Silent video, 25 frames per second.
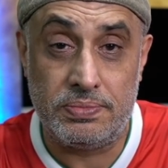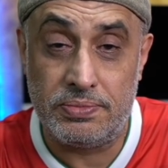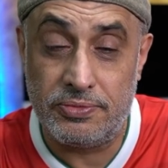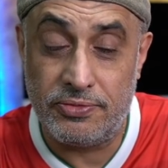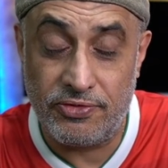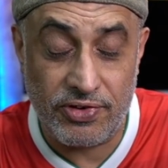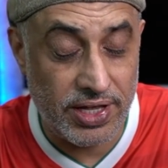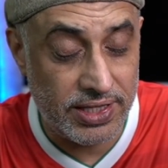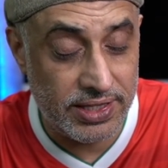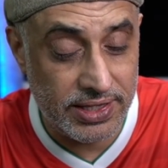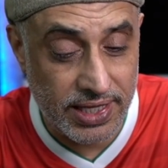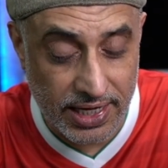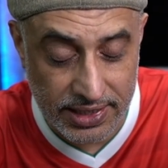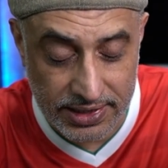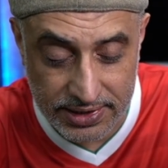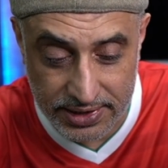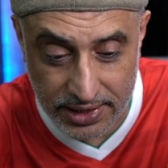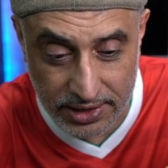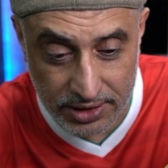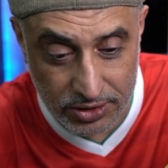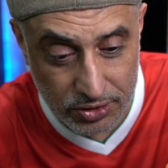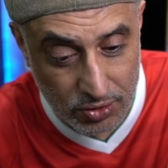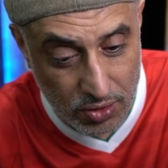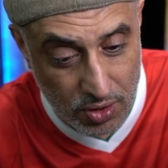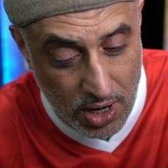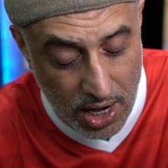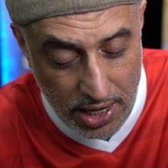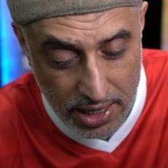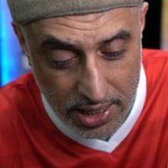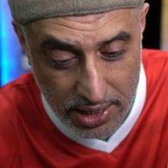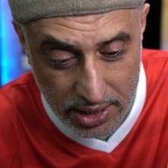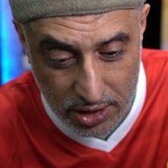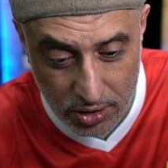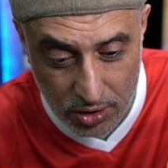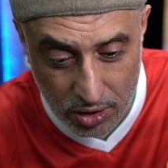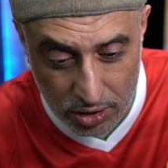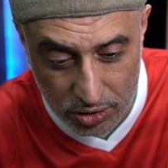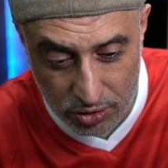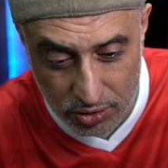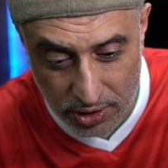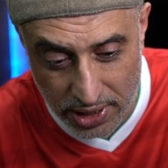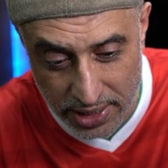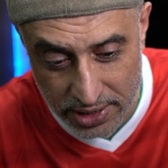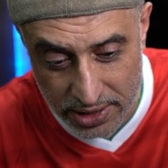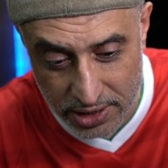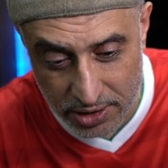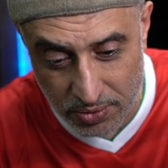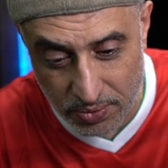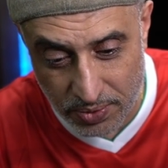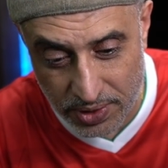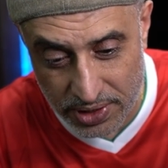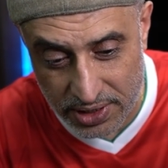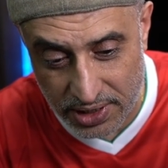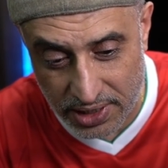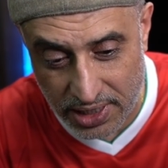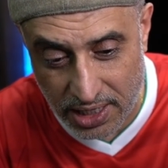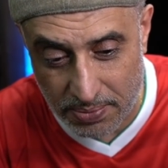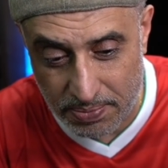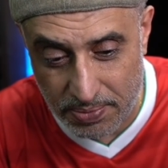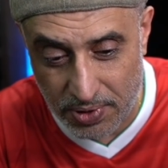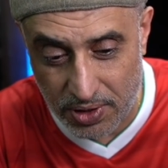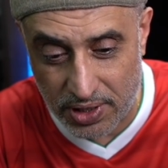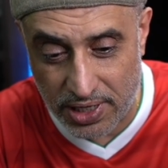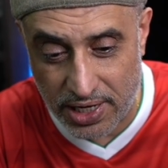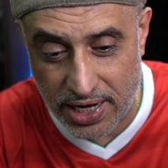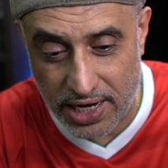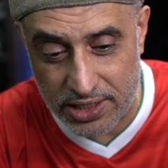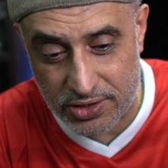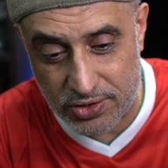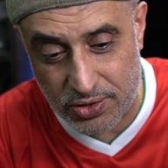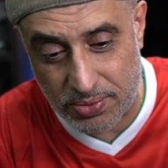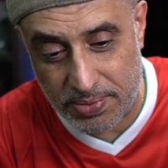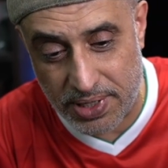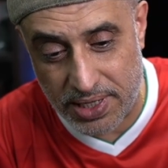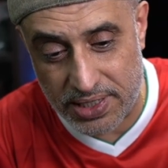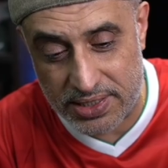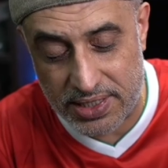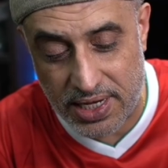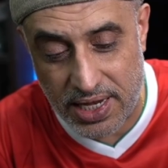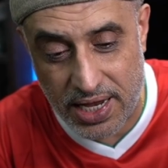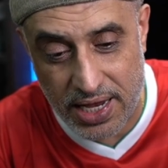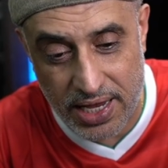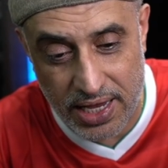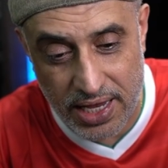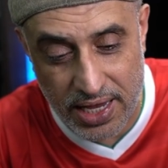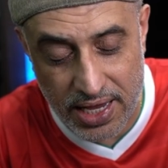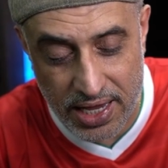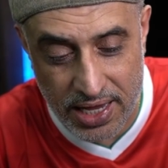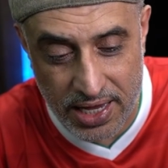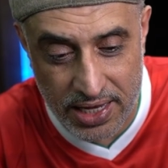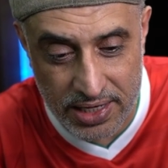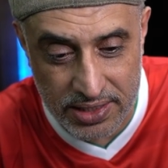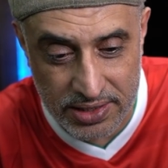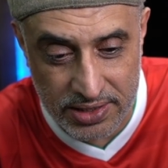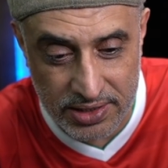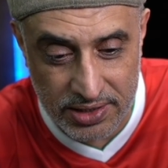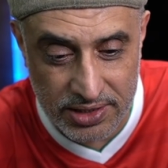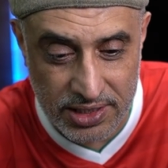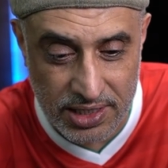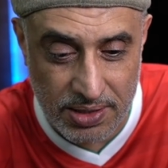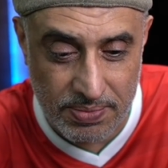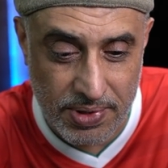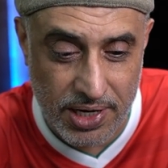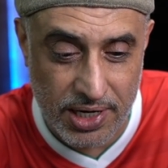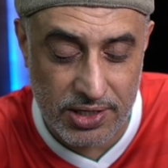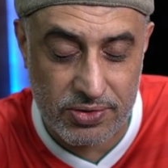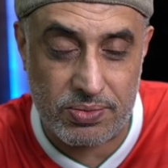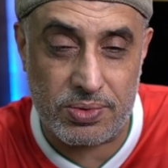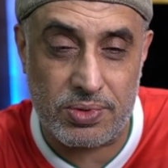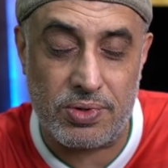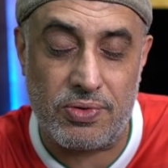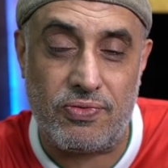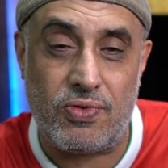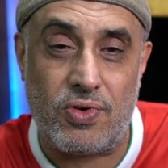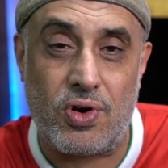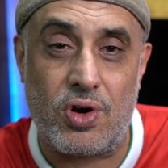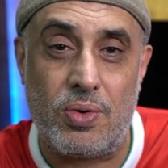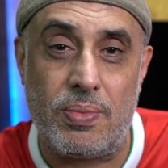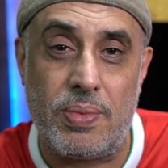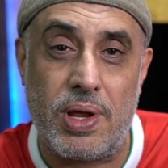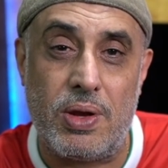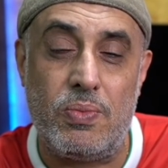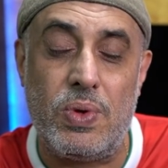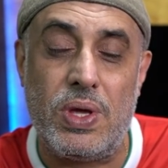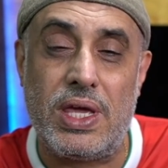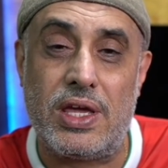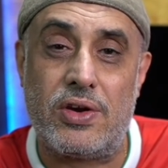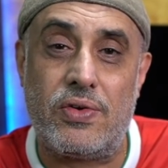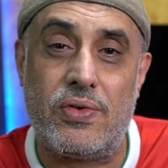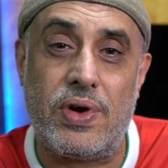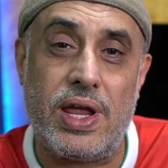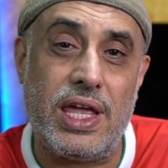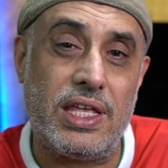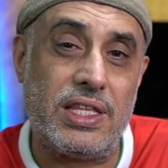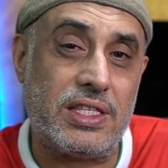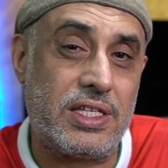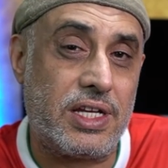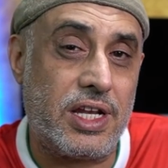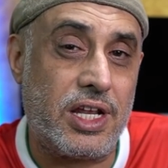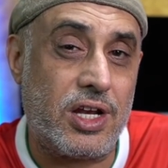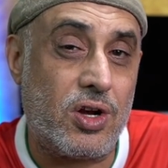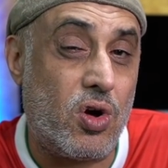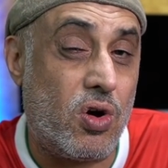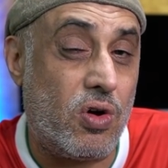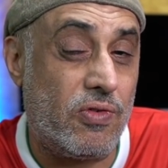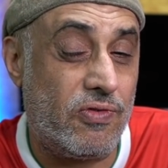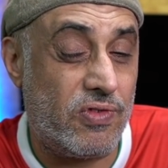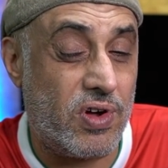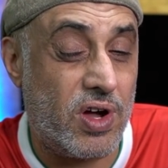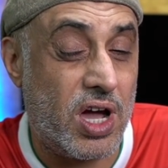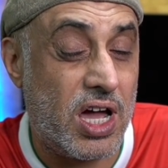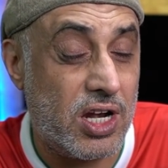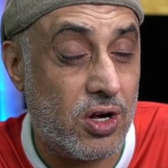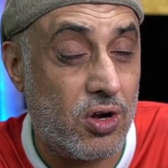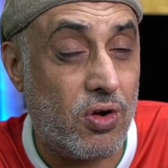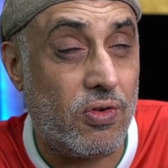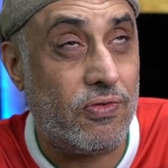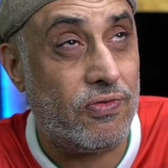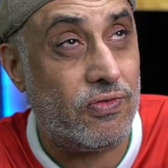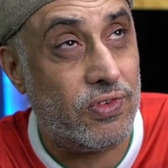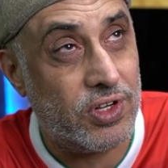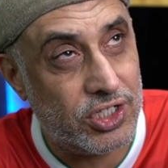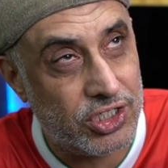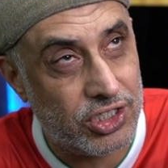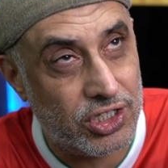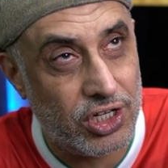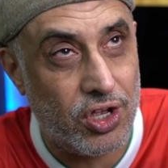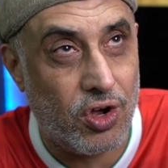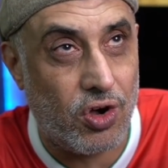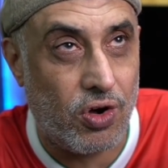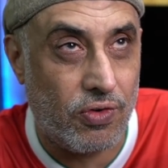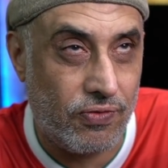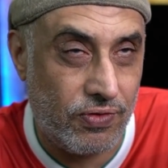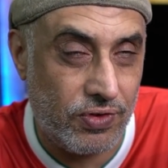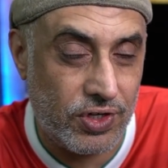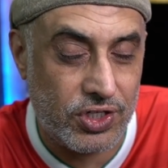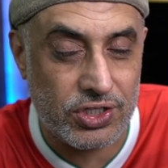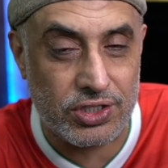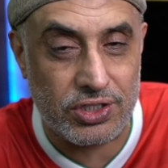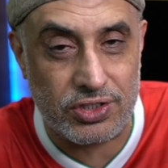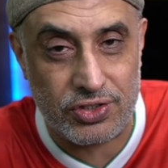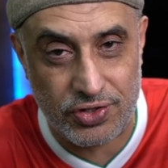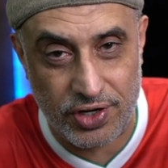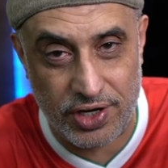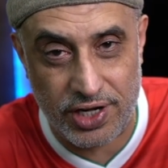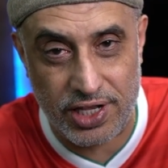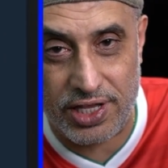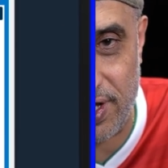Fantastic. So I got together with a couple of guys from SI and some guys from the forum, and we created an unofficially official training